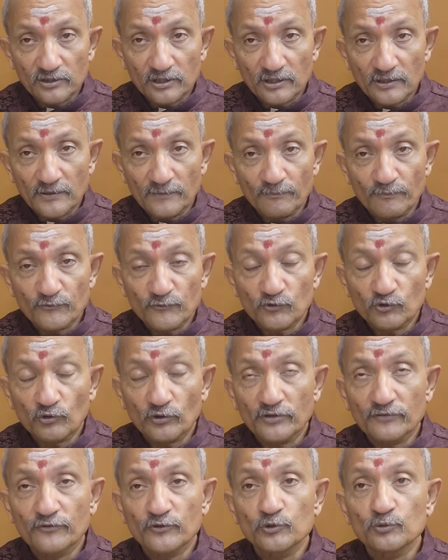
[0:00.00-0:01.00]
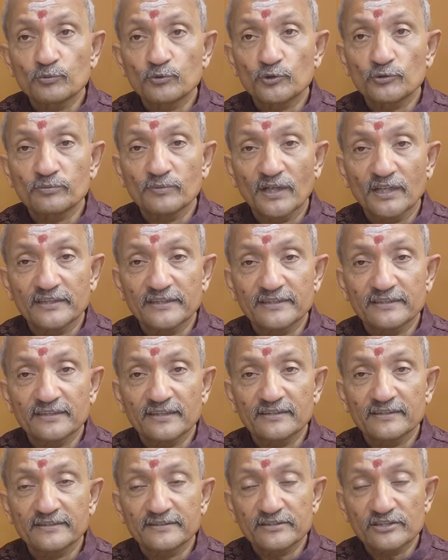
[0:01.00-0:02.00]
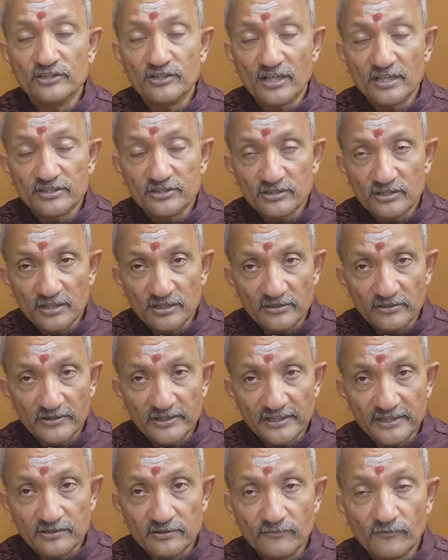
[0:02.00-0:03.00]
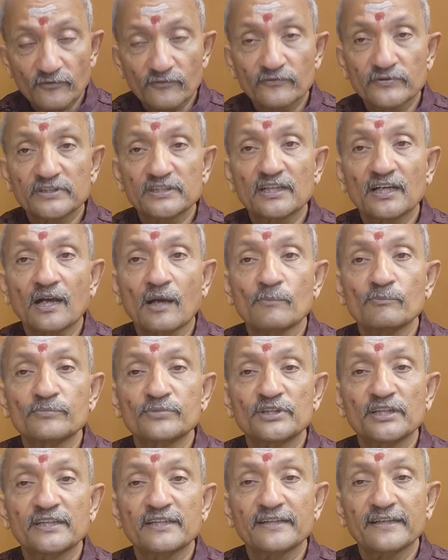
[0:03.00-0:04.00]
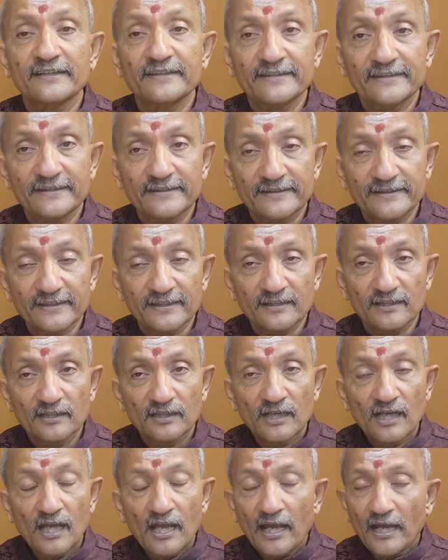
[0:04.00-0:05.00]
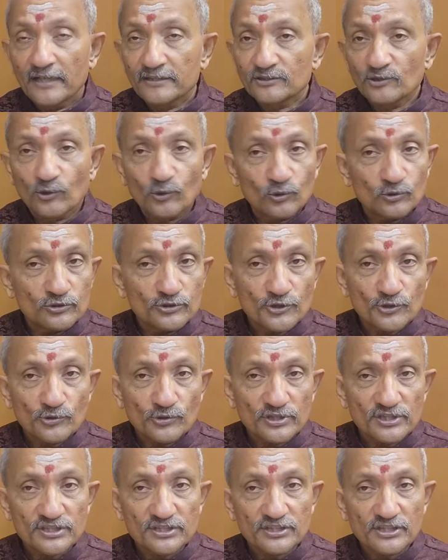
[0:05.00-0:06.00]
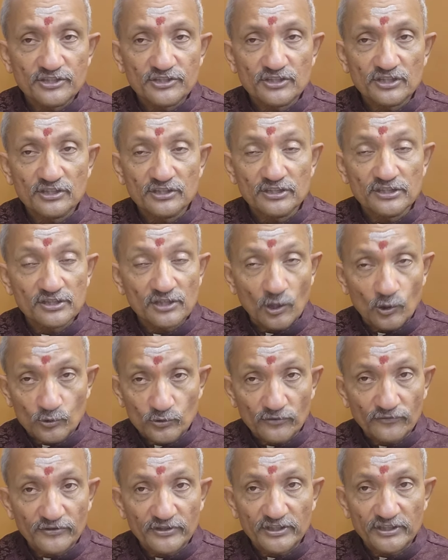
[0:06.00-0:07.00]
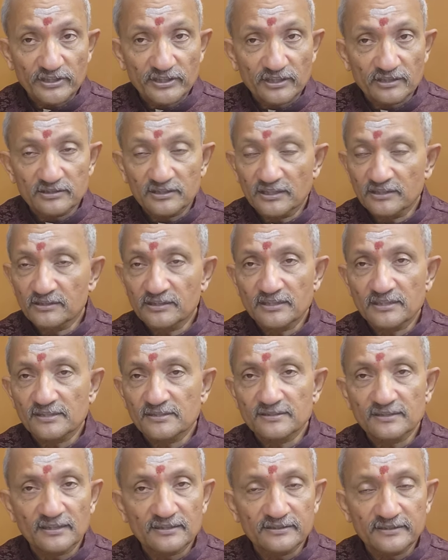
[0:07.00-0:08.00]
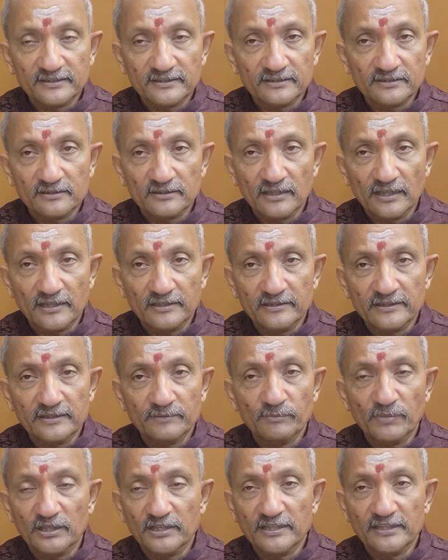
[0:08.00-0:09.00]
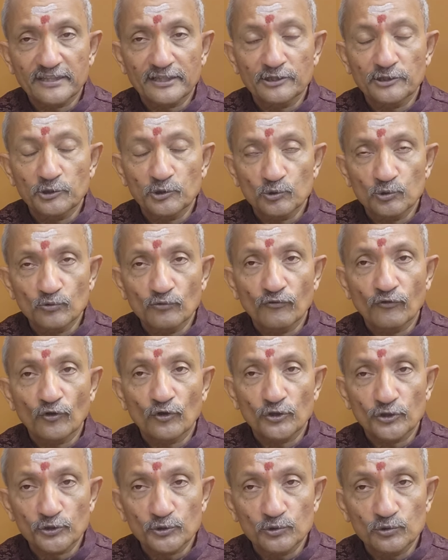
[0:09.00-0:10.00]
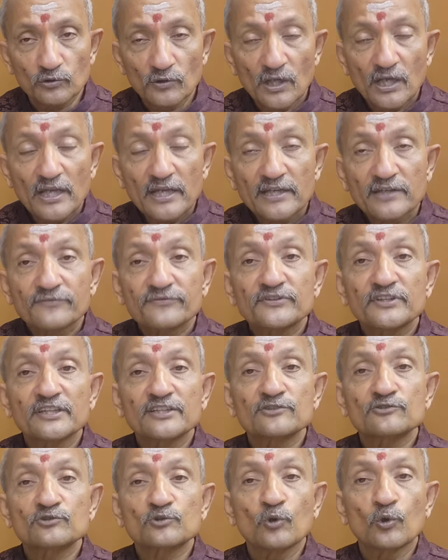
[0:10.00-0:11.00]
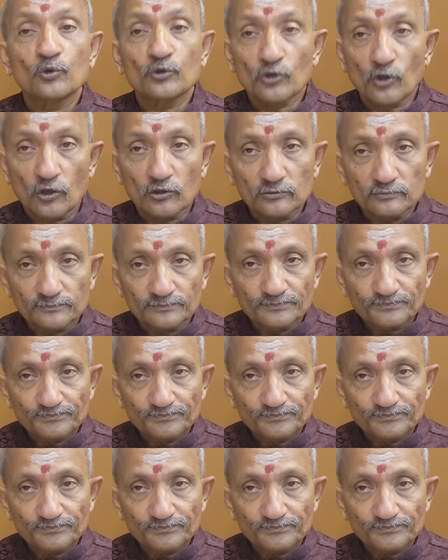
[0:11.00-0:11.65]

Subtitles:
So if you put money in an international REIT with a company in India and the whole jurisdiction is out of India, then there is nothing anybody can do for you if things go wrong.